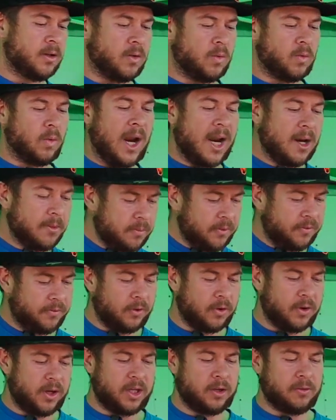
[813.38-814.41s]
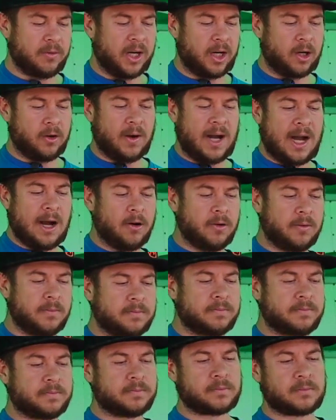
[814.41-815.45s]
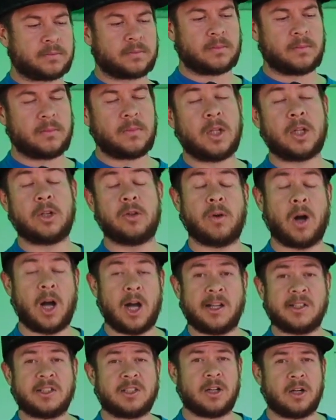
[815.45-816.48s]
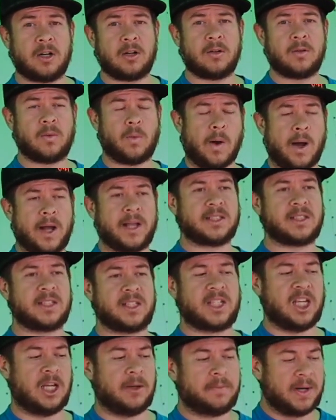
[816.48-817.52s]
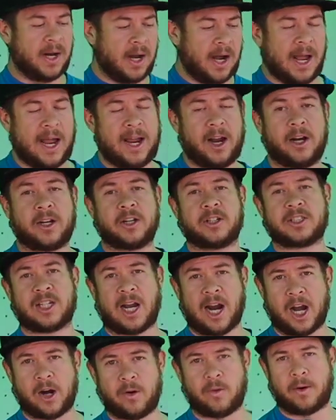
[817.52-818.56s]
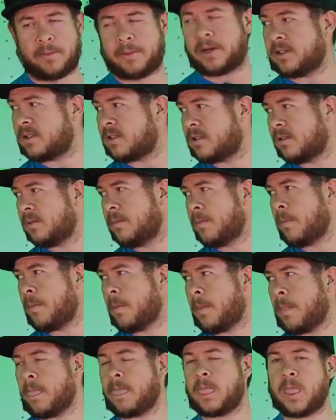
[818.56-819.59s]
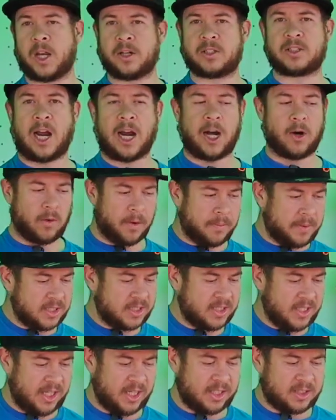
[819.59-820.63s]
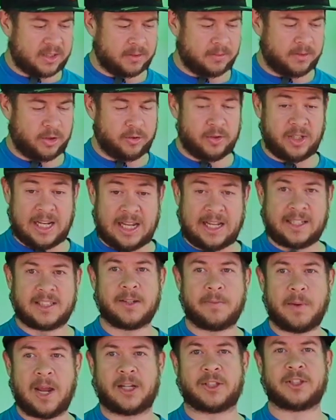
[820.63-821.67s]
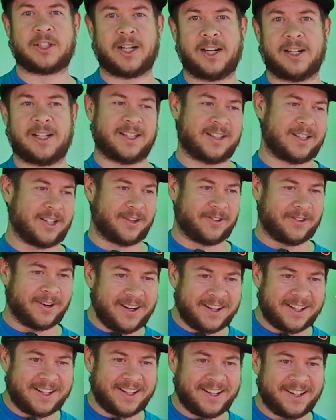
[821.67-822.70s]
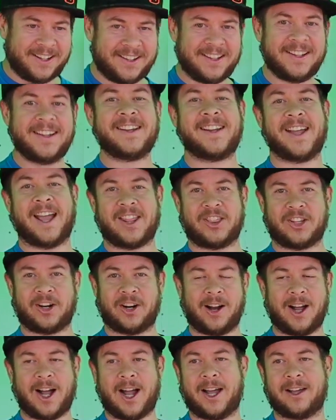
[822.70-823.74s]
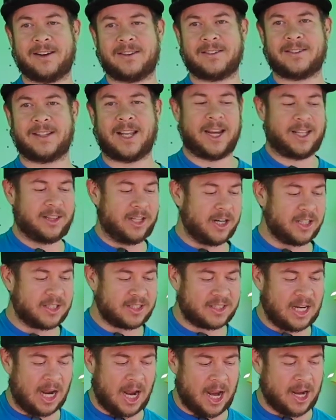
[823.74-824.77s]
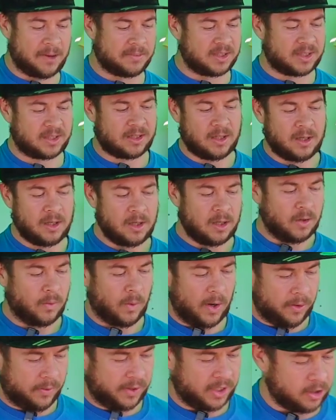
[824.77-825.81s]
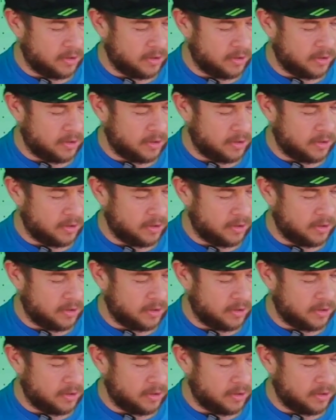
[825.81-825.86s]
right before you want to go out, you also want to keep an eye on your tire warmers. Your tire warmers you need to make sure that they're working and they're hot. There's times where when